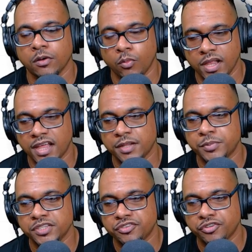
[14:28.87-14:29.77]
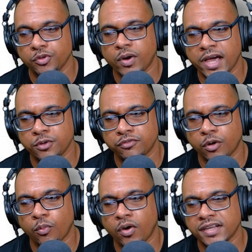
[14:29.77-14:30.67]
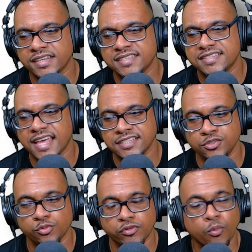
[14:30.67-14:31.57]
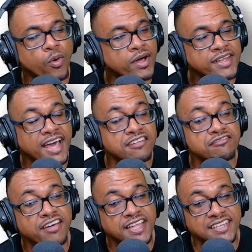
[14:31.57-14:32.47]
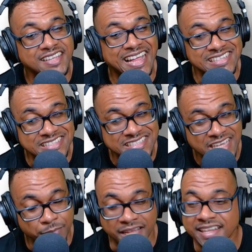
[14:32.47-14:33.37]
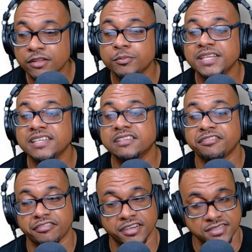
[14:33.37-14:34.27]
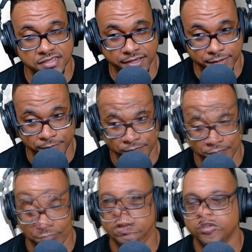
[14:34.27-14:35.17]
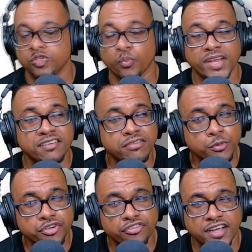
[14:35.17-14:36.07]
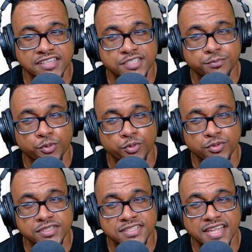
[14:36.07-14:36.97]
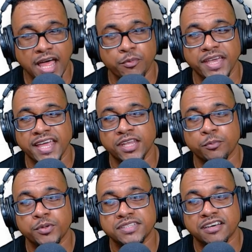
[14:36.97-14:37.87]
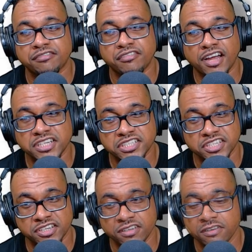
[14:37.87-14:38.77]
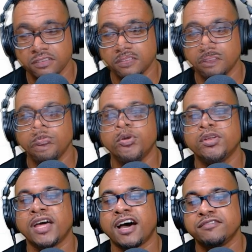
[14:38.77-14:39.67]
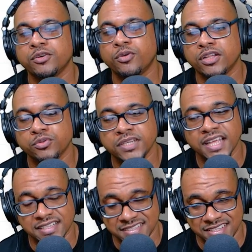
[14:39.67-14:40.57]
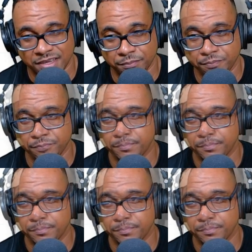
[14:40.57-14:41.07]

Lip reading: Well, I'll put this 3y over 1 and this 19 over 1 and find the LCM, and that will be the difference here. So whenever we transpose and we end up with a fraction, we're going to have to go and do the LCM.